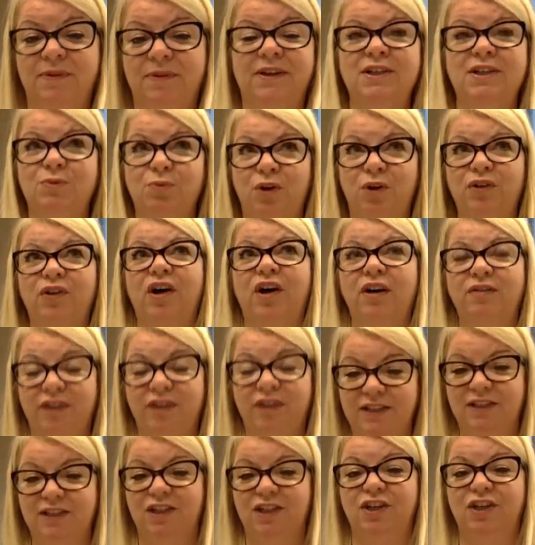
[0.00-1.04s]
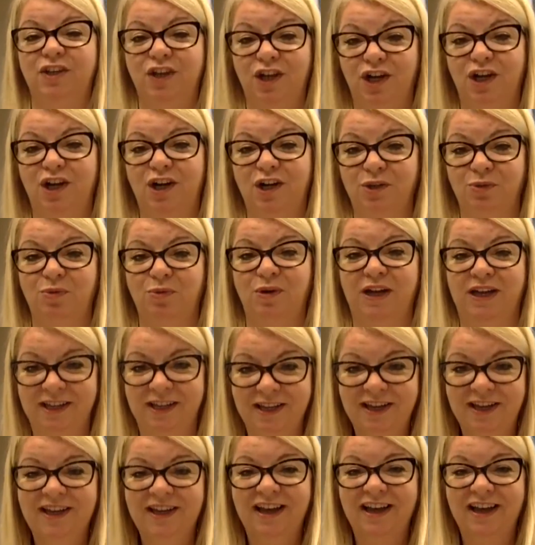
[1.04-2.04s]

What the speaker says: And it's one I've had to learn the hard way.